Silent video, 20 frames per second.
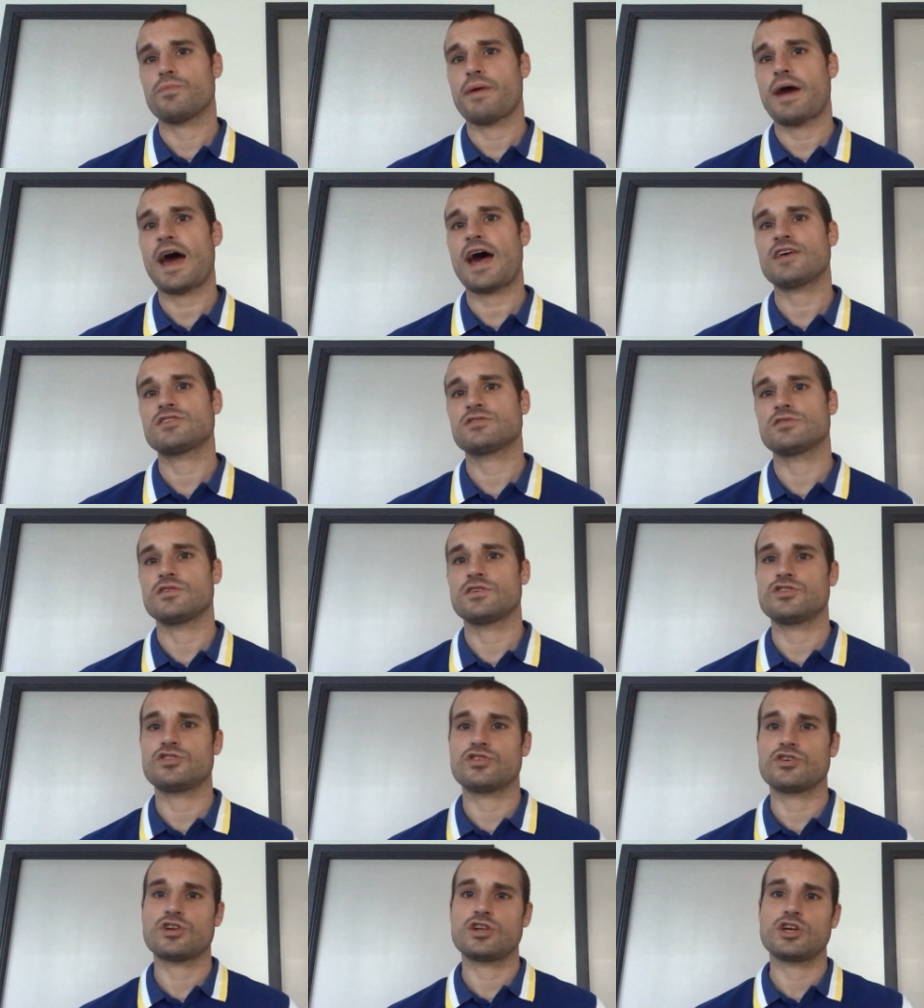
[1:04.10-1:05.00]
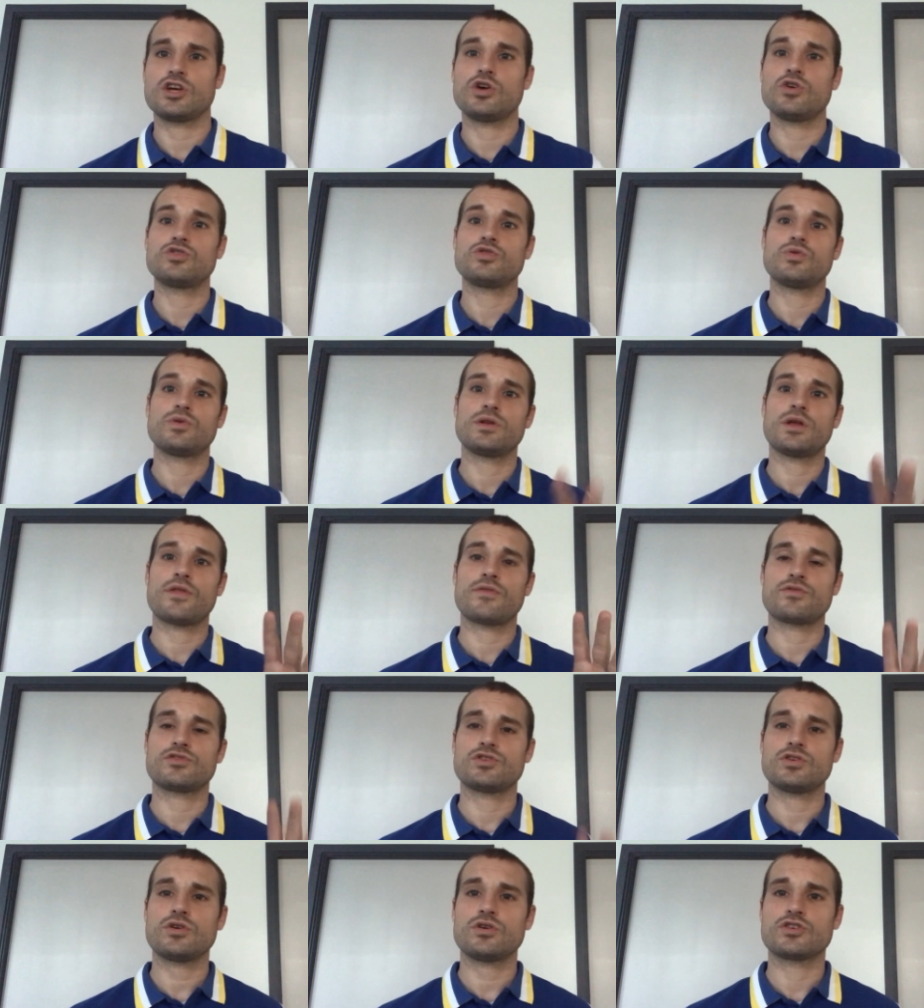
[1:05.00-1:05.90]
your pastor that you're going to go to
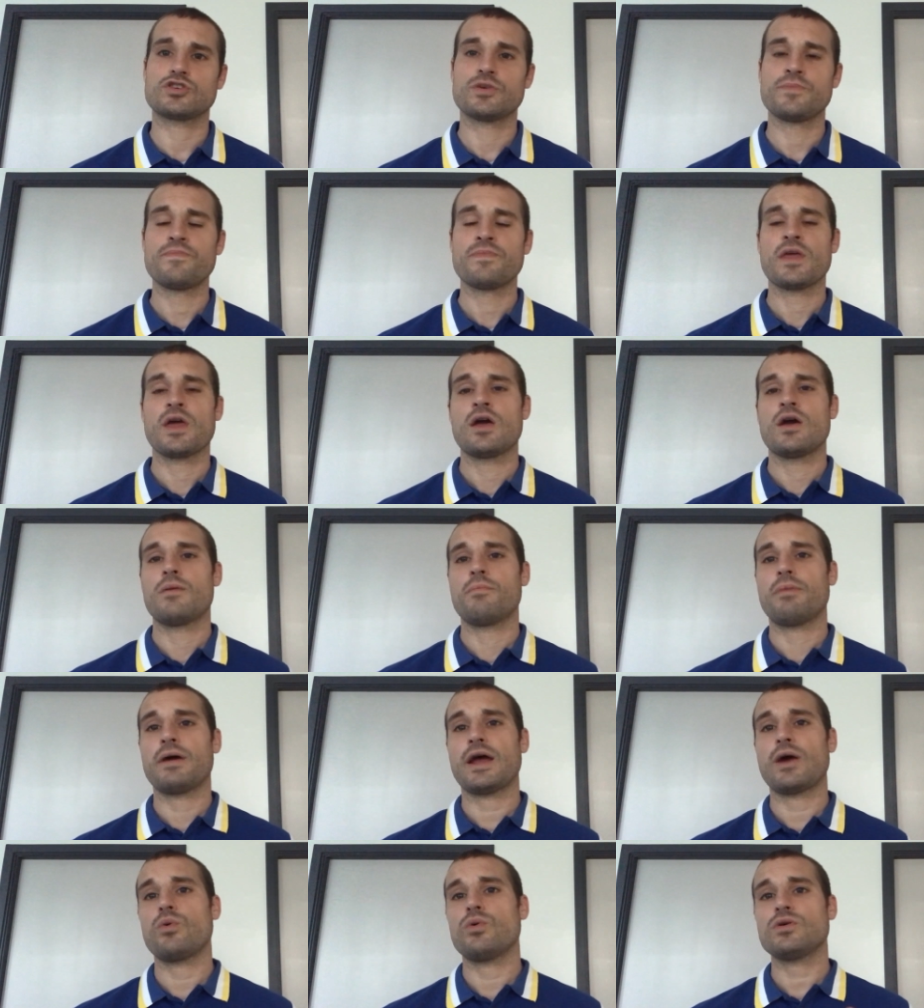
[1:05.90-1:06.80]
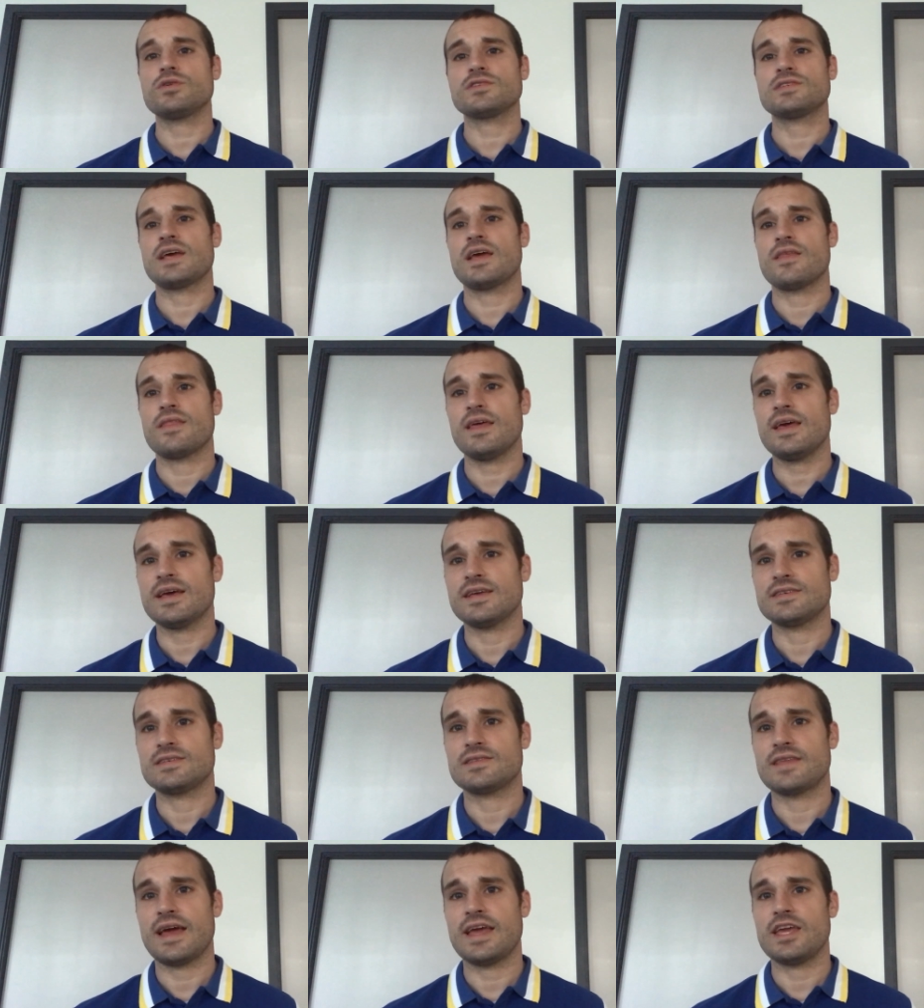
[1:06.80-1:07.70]
another church but I will say
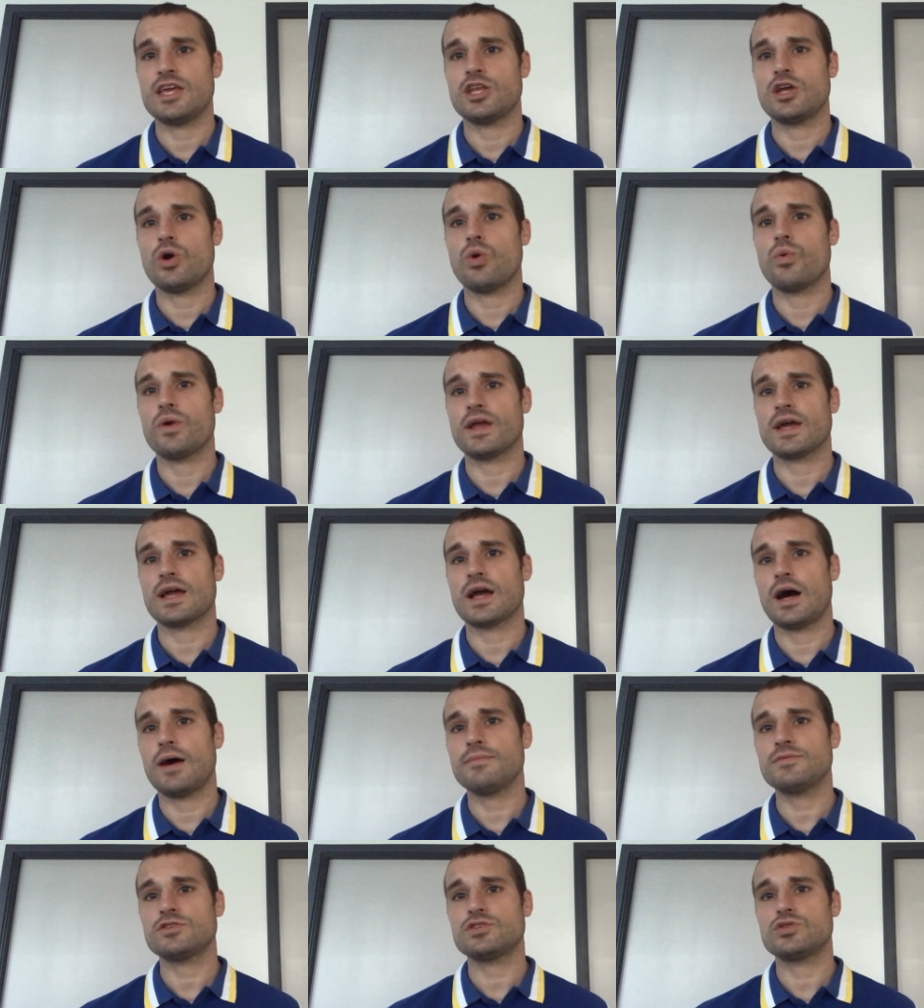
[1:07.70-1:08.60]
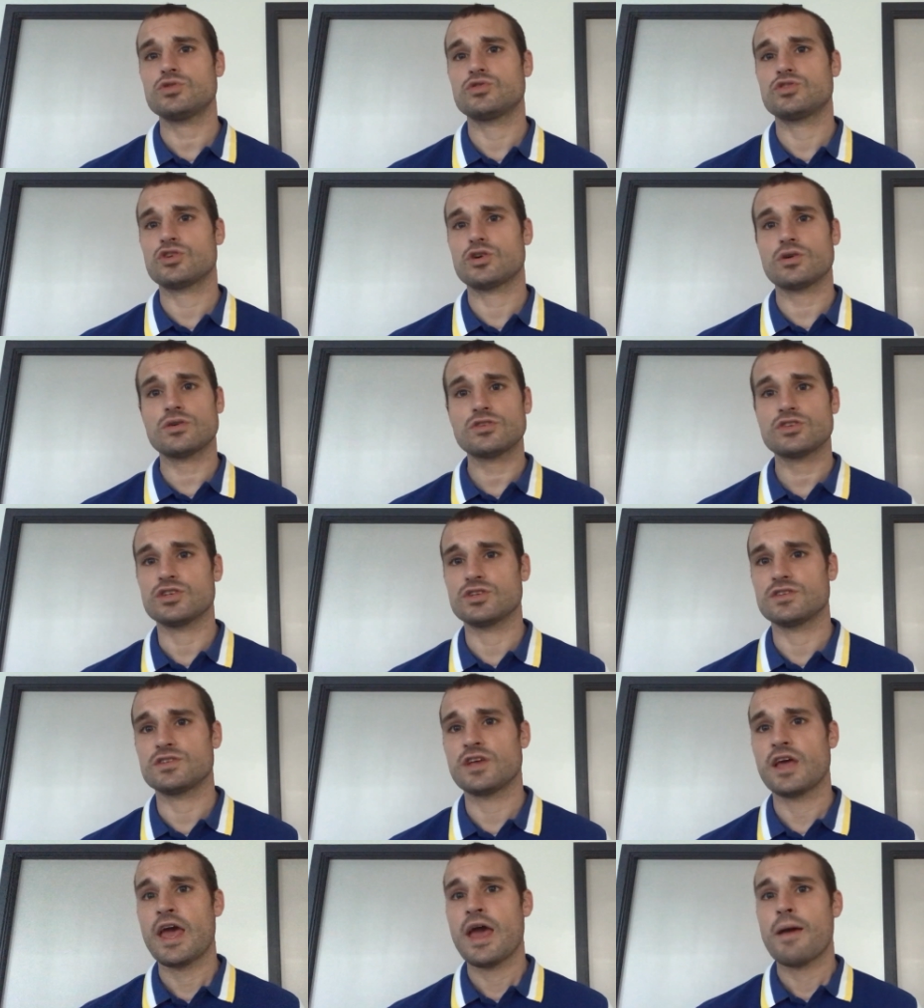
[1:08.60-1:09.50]
this that, you know, when it comes to
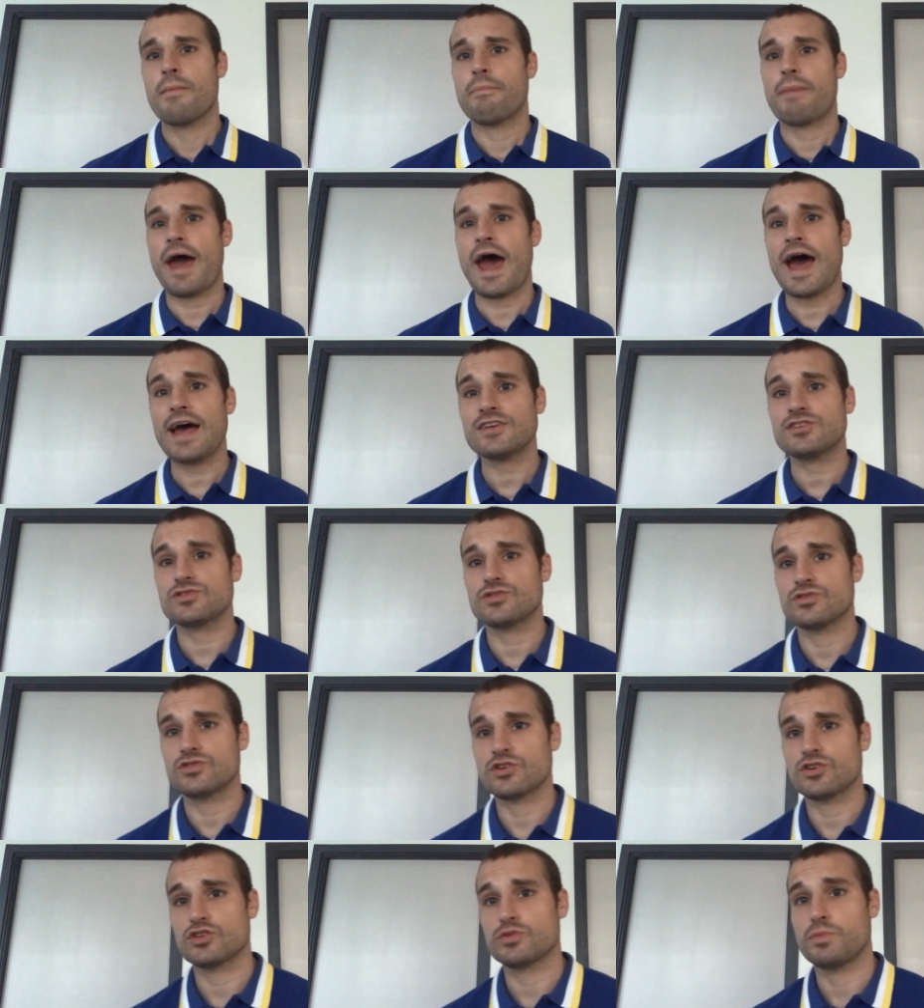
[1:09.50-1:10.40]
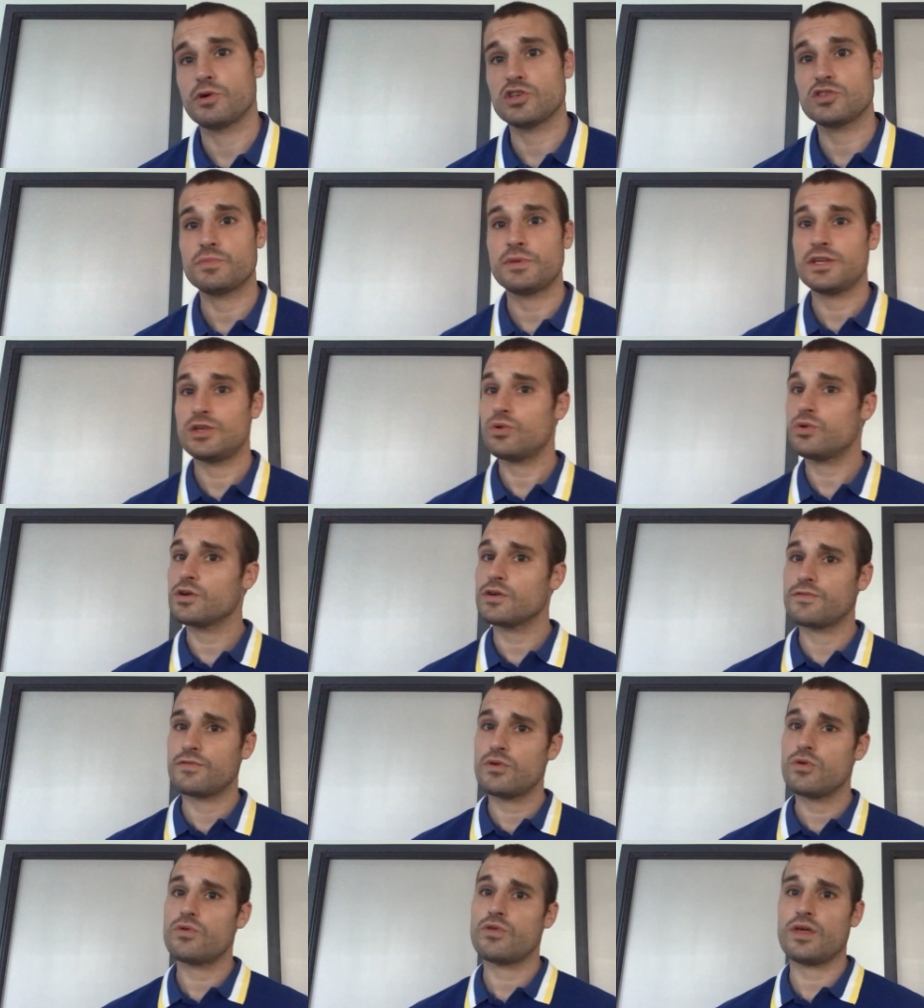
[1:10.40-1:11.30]
churches, pastors are supposed to be doing
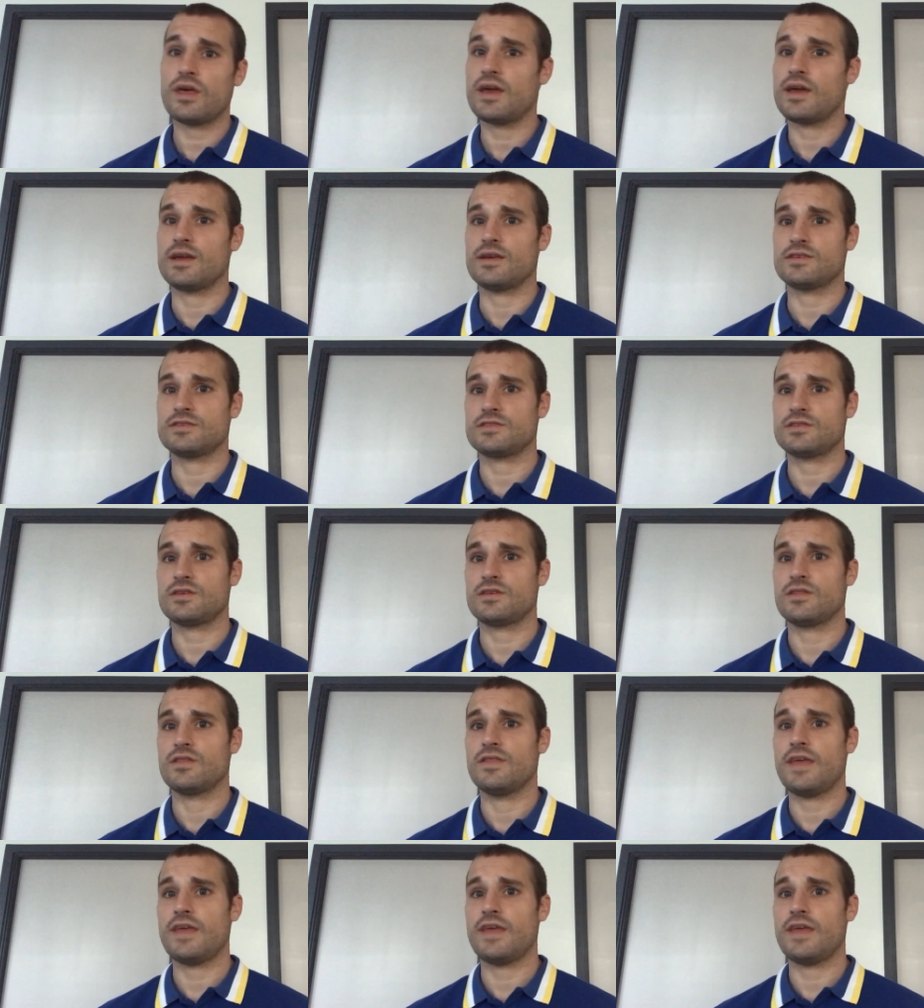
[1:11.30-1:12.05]
a few things.